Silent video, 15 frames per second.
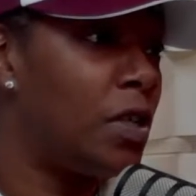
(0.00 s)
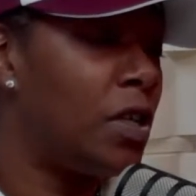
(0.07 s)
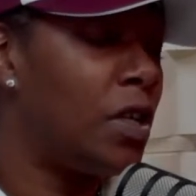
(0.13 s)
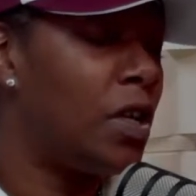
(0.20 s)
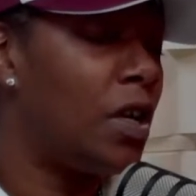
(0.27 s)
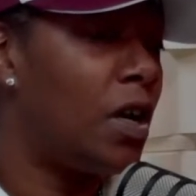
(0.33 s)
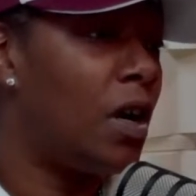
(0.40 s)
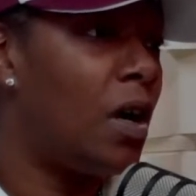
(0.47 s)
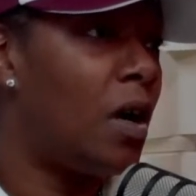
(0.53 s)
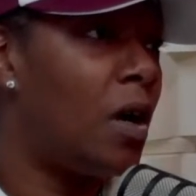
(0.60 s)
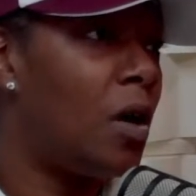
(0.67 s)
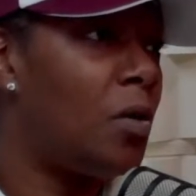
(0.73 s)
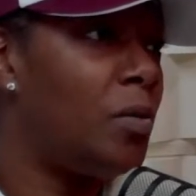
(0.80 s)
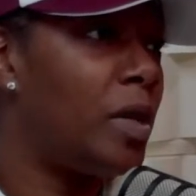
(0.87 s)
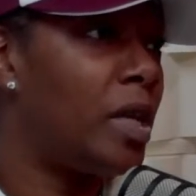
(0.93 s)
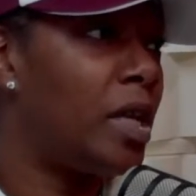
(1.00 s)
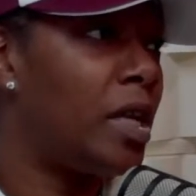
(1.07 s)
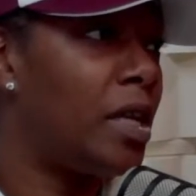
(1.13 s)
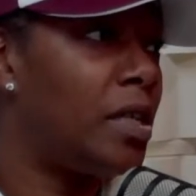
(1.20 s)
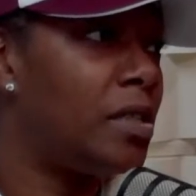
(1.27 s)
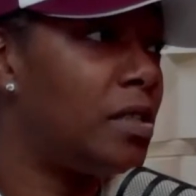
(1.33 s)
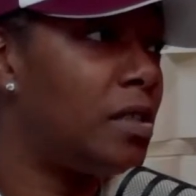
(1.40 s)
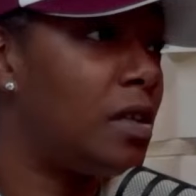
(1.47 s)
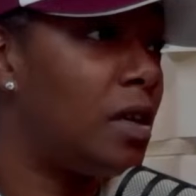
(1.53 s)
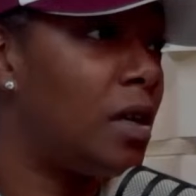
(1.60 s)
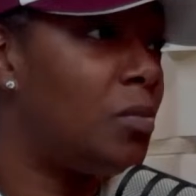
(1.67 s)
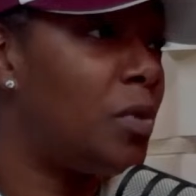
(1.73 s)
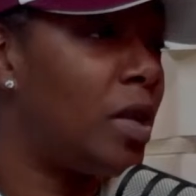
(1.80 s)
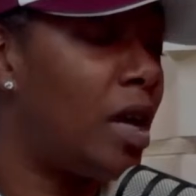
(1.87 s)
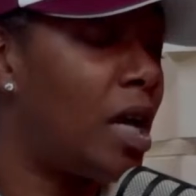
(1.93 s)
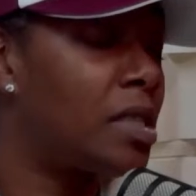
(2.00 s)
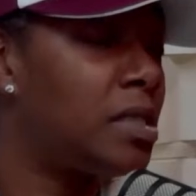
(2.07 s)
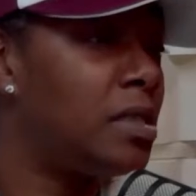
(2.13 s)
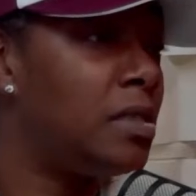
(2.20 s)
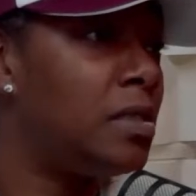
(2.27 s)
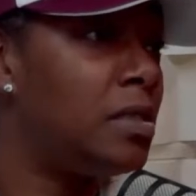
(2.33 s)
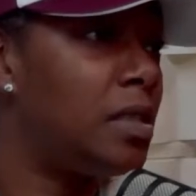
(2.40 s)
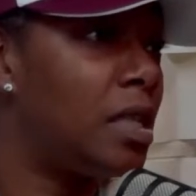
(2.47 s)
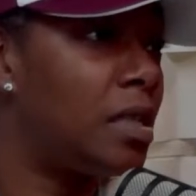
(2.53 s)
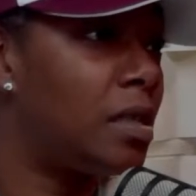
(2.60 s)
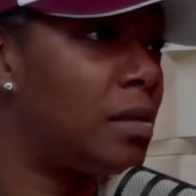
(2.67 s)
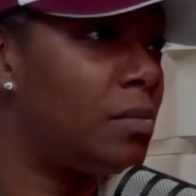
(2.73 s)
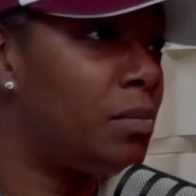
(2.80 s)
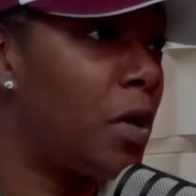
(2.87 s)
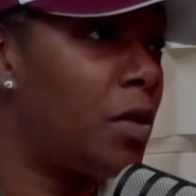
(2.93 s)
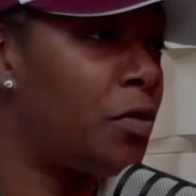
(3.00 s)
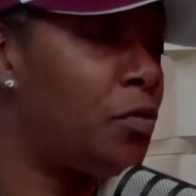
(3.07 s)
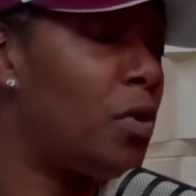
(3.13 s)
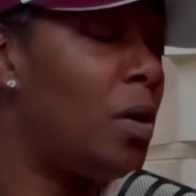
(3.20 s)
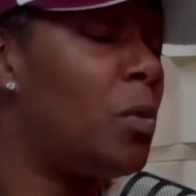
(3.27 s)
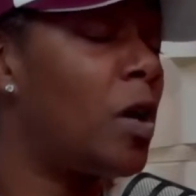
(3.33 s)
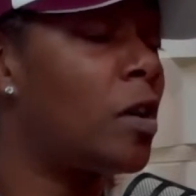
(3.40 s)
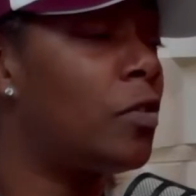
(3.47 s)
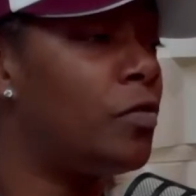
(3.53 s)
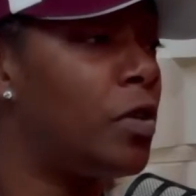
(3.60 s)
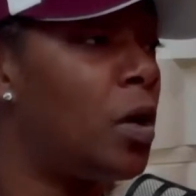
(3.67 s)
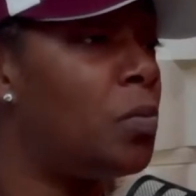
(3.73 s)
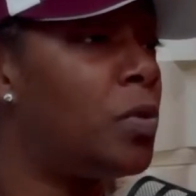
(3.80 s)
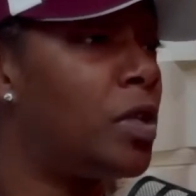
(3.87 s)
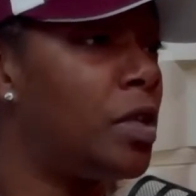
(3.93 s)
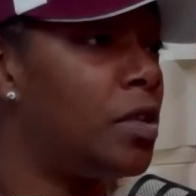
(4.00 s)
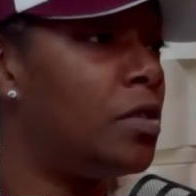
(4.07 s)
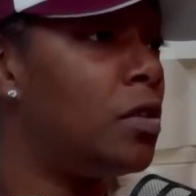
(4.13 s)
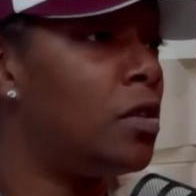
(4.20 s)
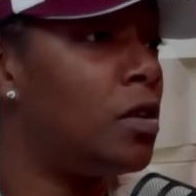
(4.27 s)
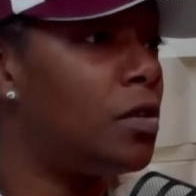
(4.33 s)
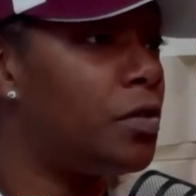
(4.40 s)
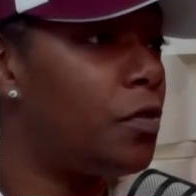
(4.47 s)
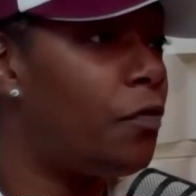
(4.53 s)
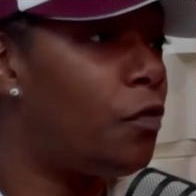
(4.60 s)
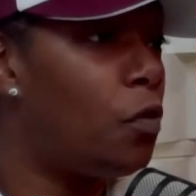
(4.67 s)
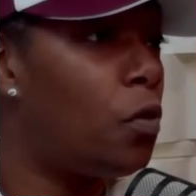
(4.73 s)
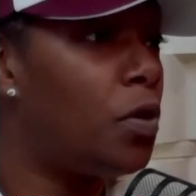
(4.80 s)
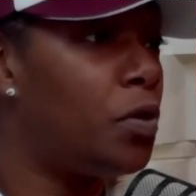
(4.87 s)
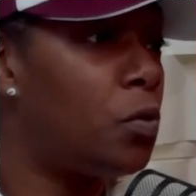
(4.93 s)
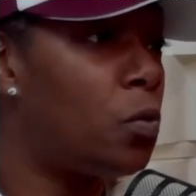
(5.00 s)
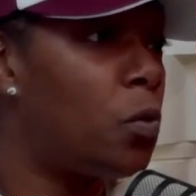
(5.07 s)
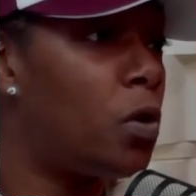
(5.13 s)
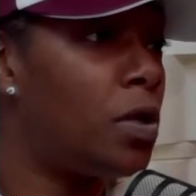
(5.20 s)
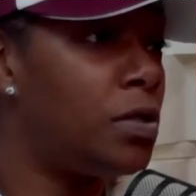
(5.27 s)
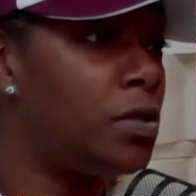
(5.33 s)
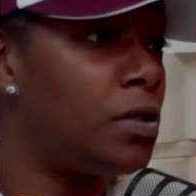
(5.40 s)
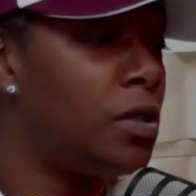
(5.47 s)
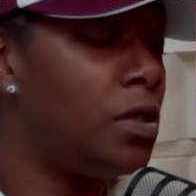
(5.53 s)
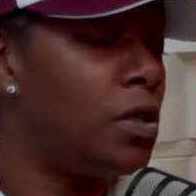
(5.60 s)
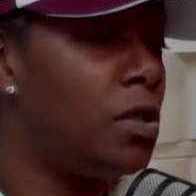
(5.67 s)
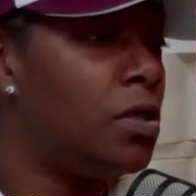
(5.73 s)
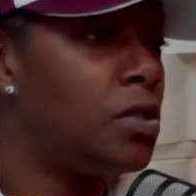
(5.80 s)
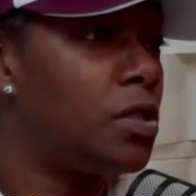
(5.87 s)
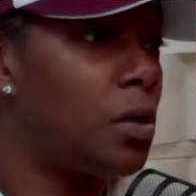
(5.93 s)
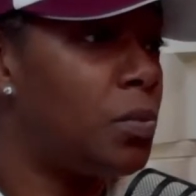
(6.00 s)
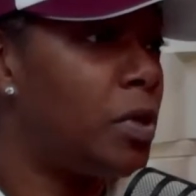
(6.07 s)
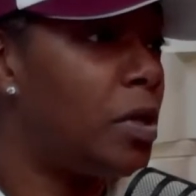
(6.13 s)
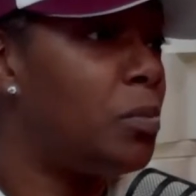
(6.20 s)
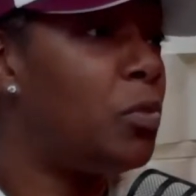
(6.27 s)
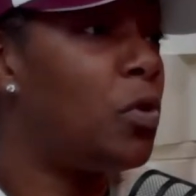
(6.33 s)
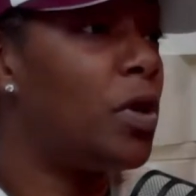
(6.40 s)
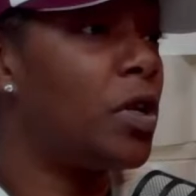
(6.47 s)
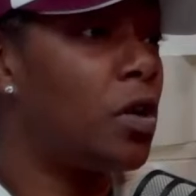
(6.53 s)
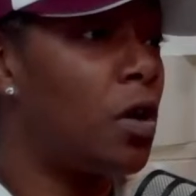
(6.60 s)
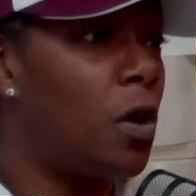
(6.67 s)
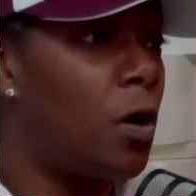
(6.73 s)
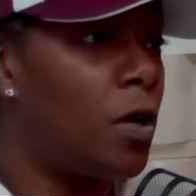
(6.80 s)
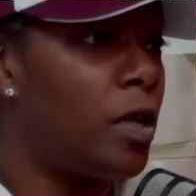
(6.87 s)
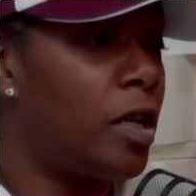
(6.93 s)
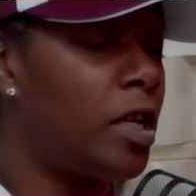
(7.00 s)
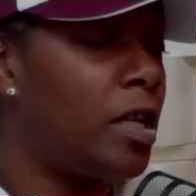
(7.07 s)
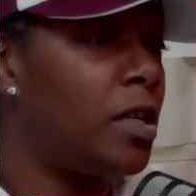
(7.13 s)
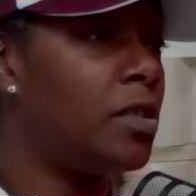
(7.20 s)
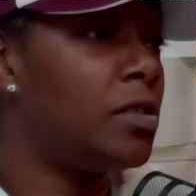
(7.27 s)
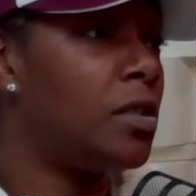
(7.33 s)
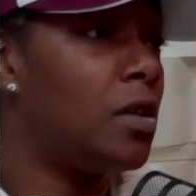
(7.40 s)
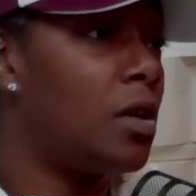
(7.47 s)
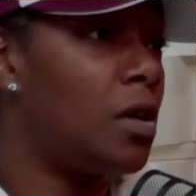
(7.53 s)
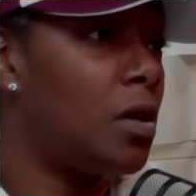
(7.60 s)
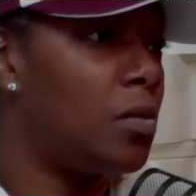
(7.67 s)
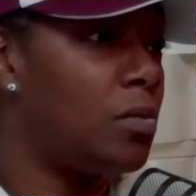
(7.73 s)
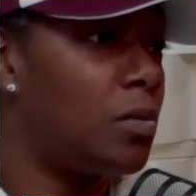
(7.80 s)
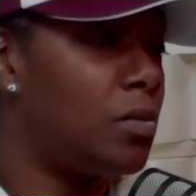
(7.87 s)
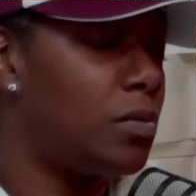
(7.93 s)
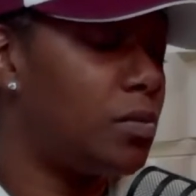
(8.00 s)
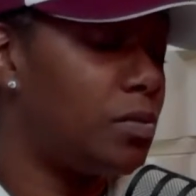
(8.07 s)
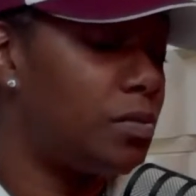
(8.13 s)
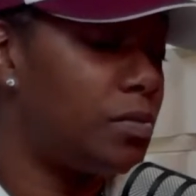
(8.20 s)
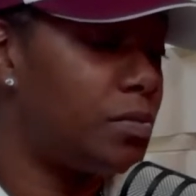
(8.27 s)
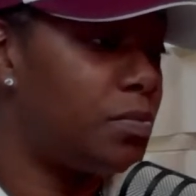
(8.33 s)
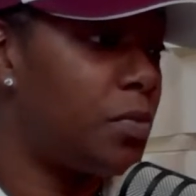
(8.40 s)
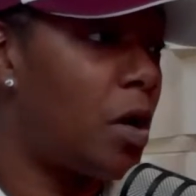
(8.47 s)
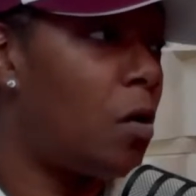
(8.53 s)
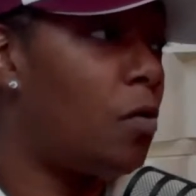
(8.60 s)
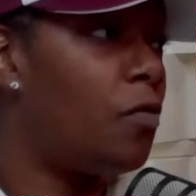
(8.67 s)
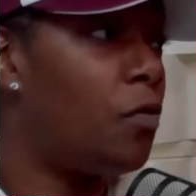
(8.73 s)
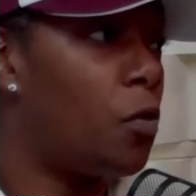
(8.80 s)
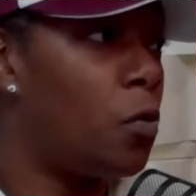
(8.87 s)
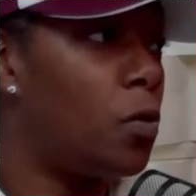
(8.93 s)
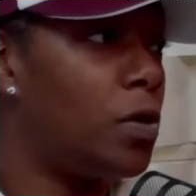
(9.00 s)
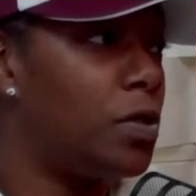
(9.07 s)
But I actually, throughout my career, I played the 4 and the 1. Okay. So I played point guard and power forward.